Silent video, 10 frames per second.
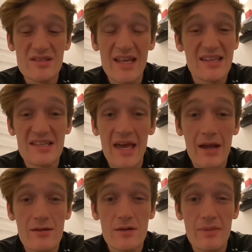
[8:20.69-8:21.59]
like,
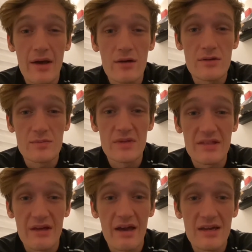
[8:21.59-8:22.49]
cared about
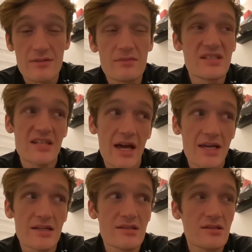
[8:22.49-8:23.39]
Matthias,
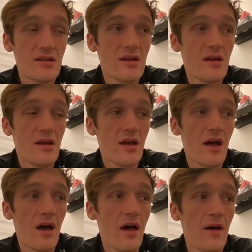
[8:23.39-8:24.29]
Matthias,
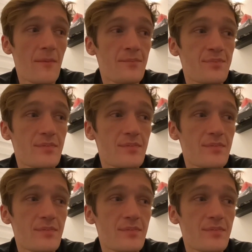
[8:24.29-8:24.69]
um,